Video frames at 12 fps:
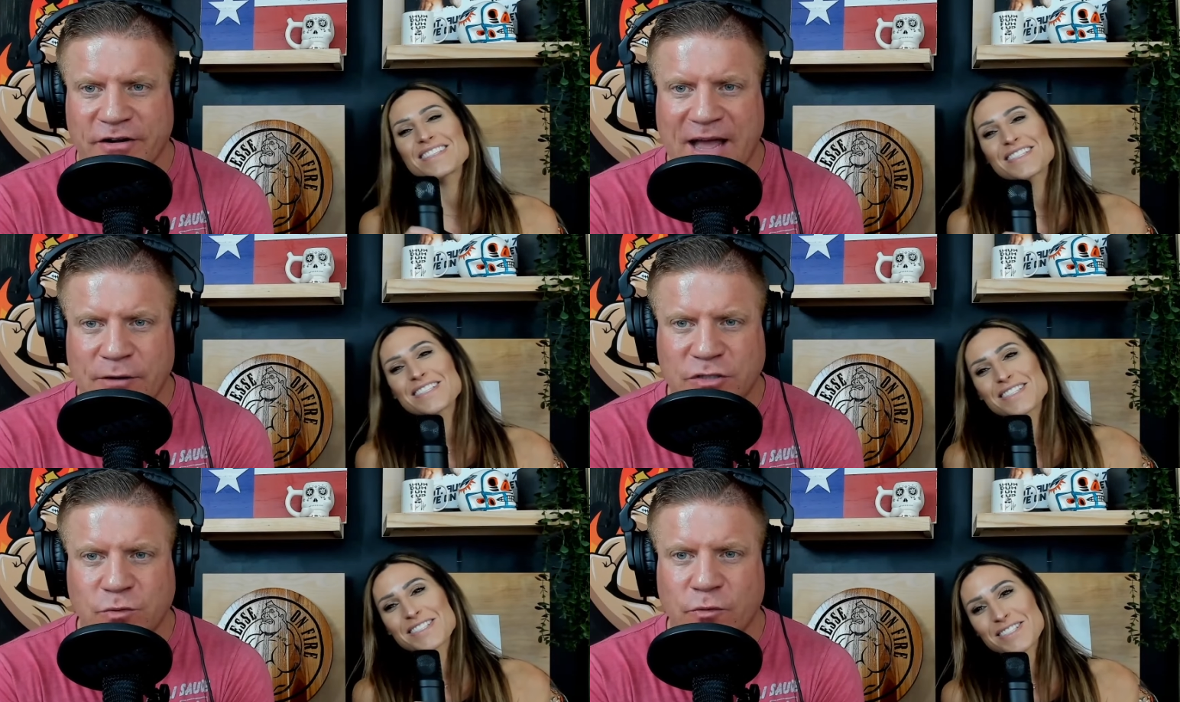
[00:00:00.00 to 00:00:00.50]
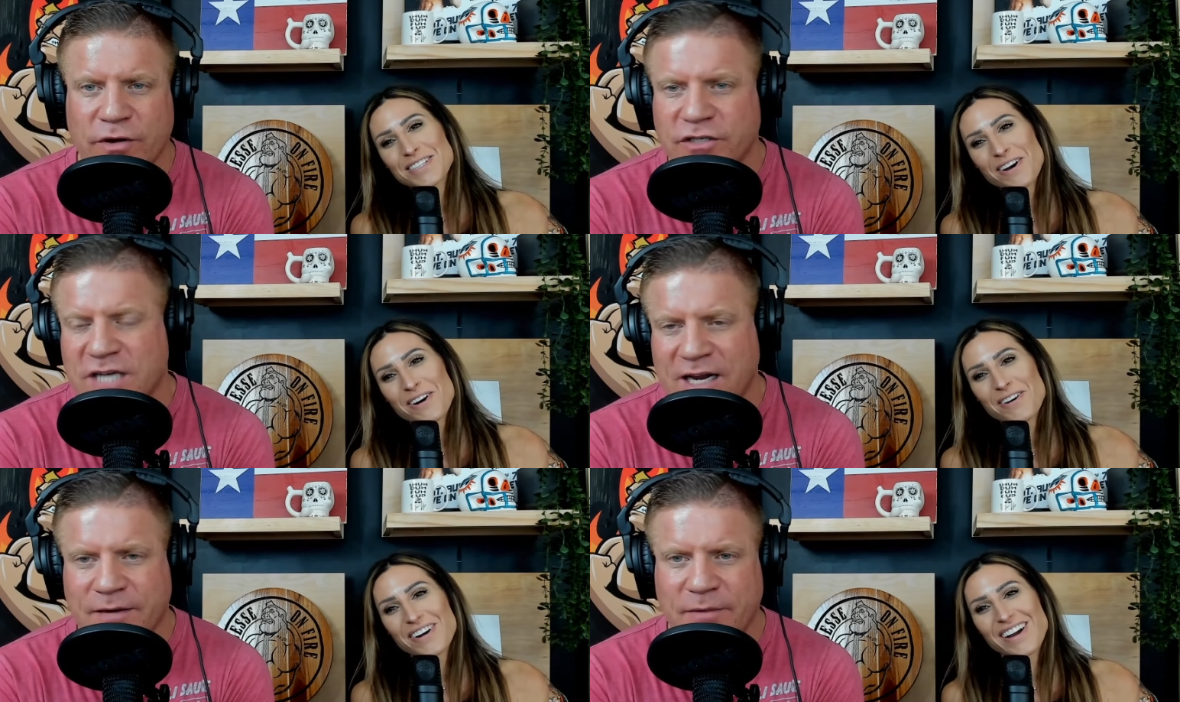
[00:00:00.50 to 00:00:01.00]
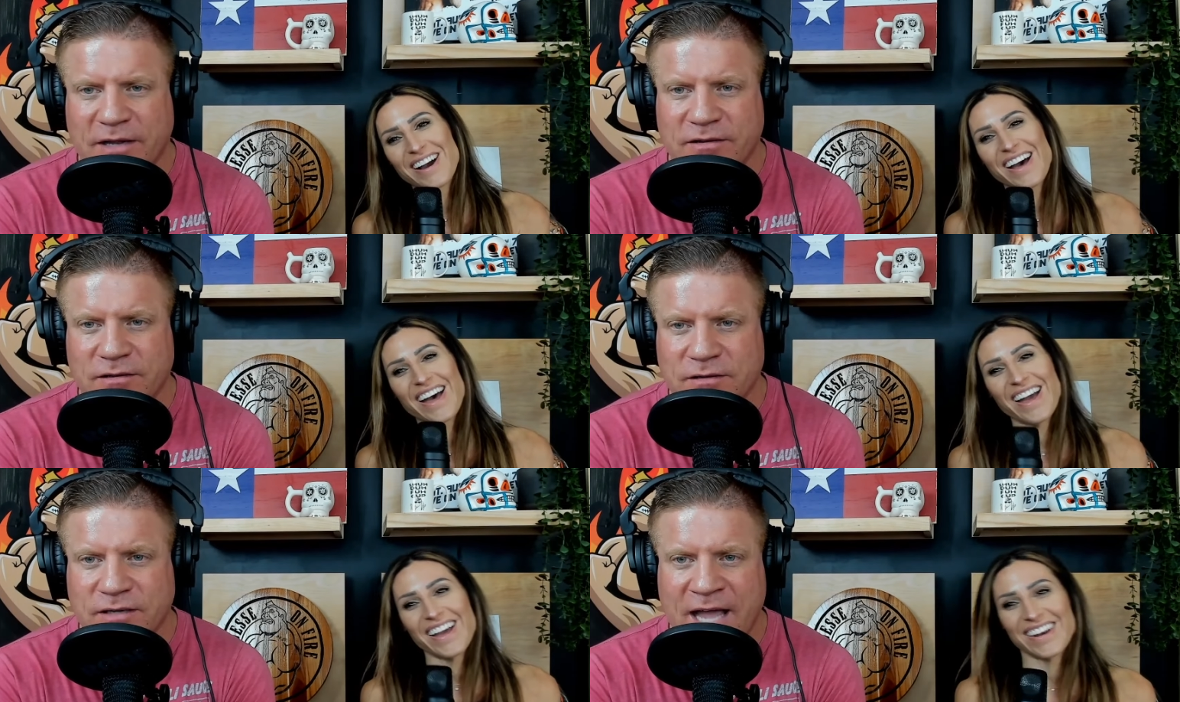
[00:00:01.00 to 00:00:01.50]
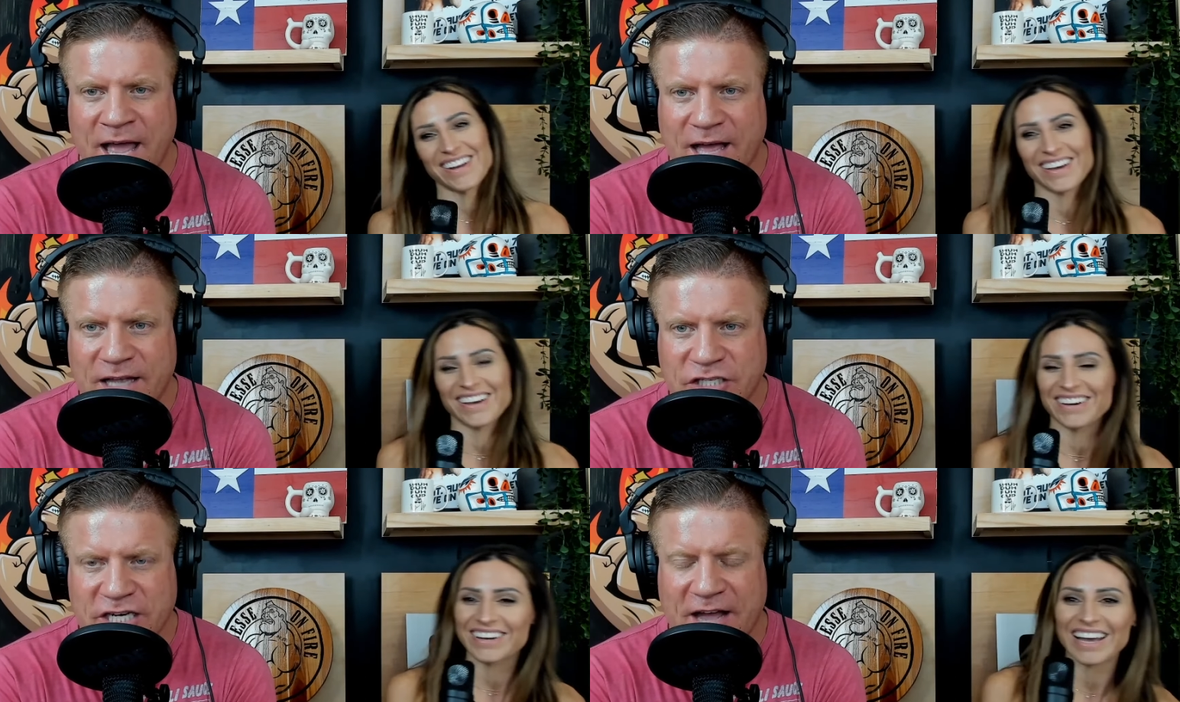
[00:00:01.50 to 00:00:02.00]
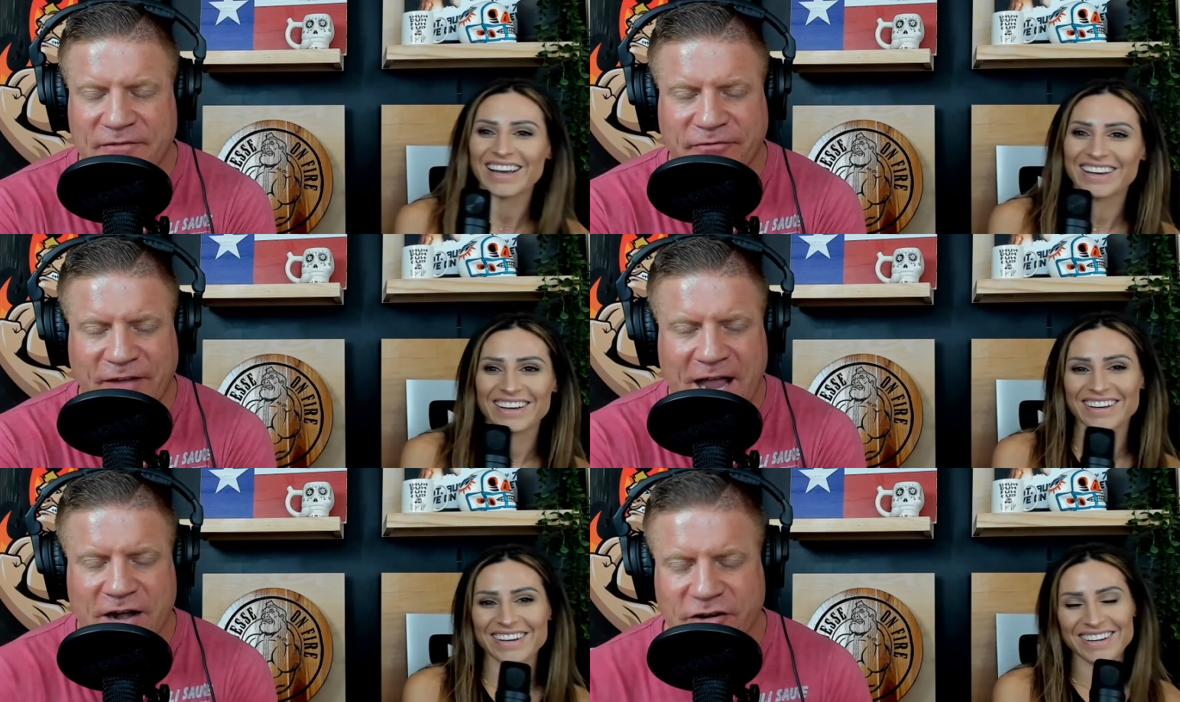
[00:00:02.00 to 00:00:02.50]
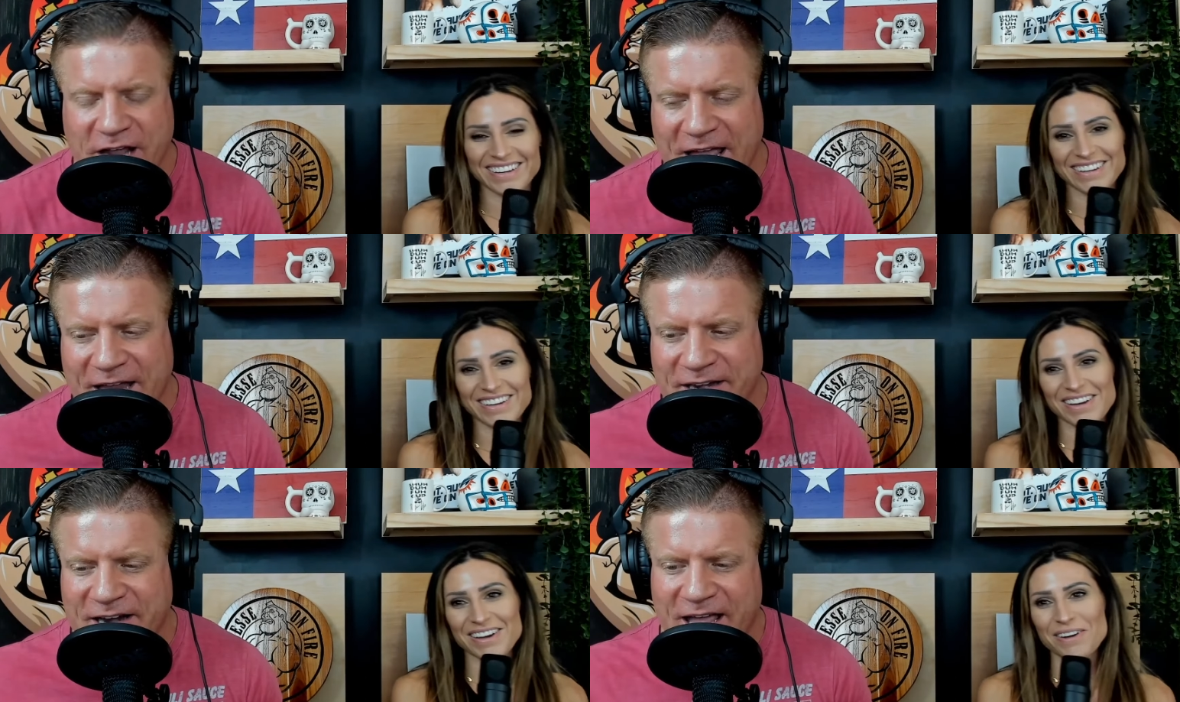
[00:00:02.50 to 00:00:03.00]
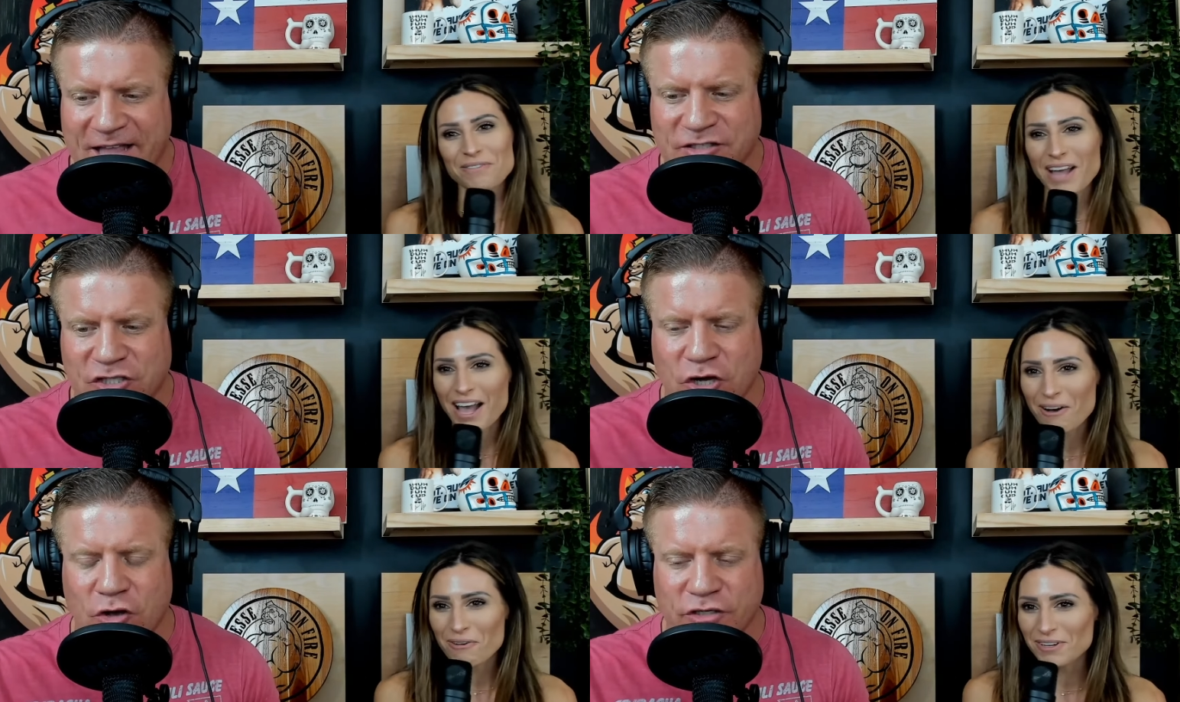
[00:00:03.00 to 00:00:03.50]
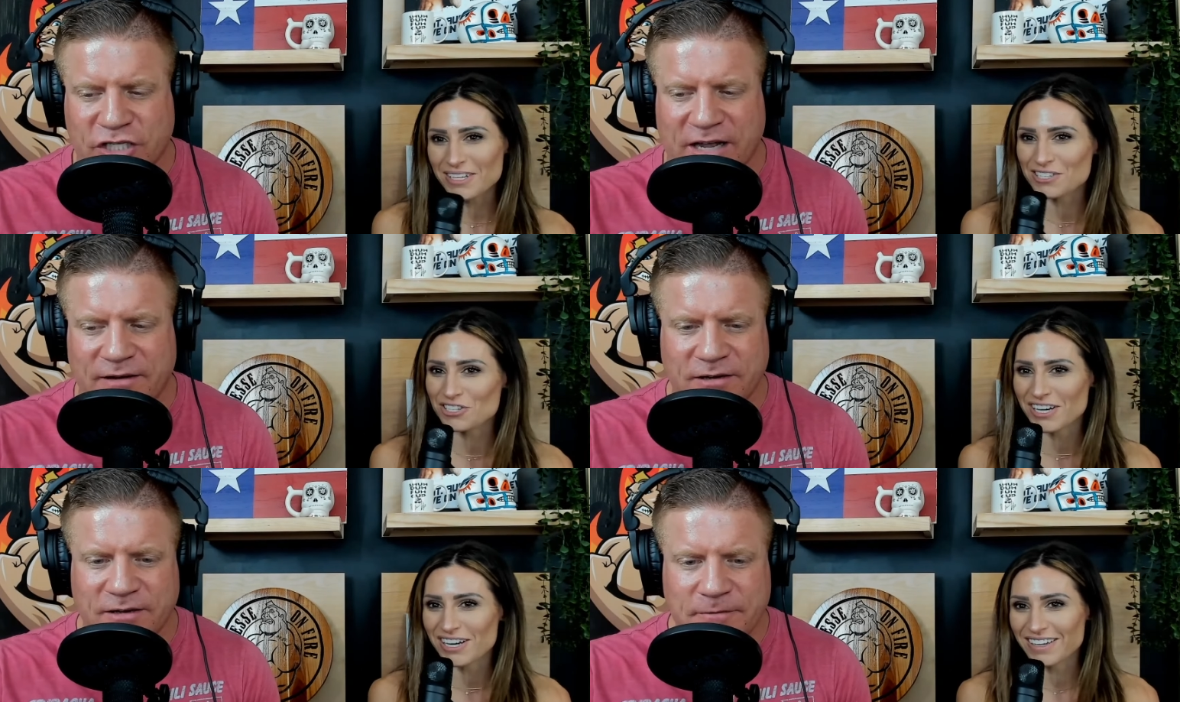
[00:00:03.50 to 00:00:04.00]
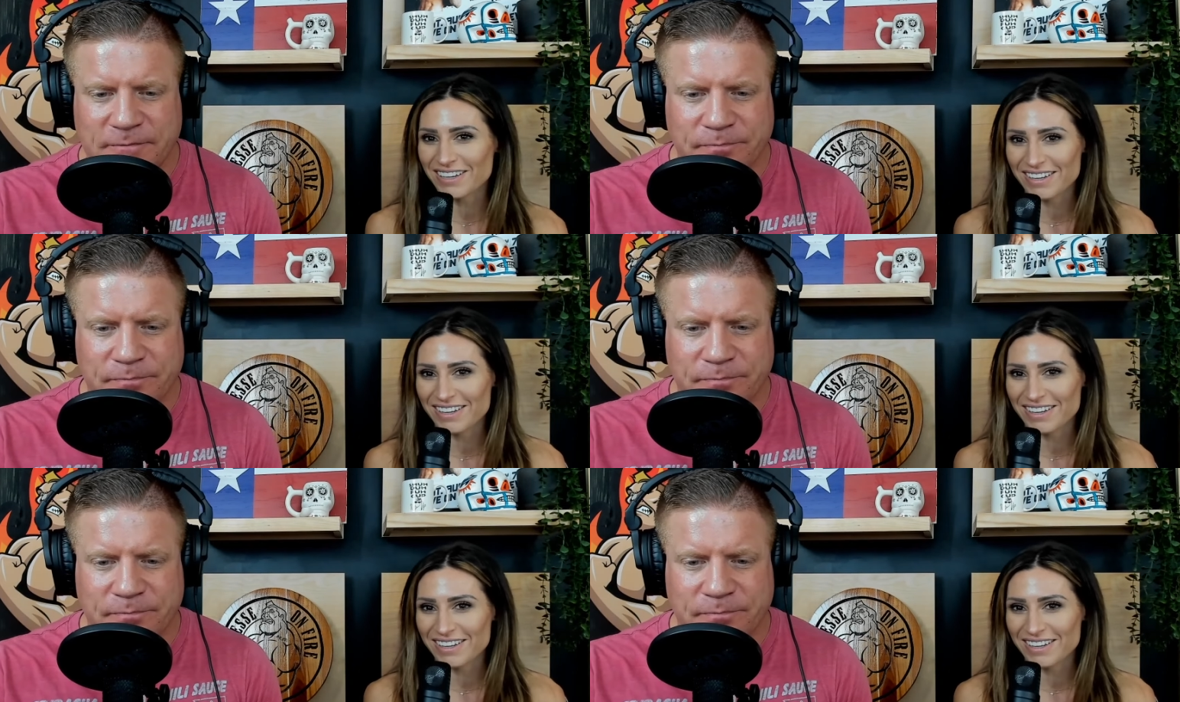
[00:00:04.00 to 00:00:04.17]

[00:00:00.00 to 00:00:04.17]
Speaker 1: That was what we so were talking about. Yeah, she okay. got fired, and and wait, how so how old she is got, she?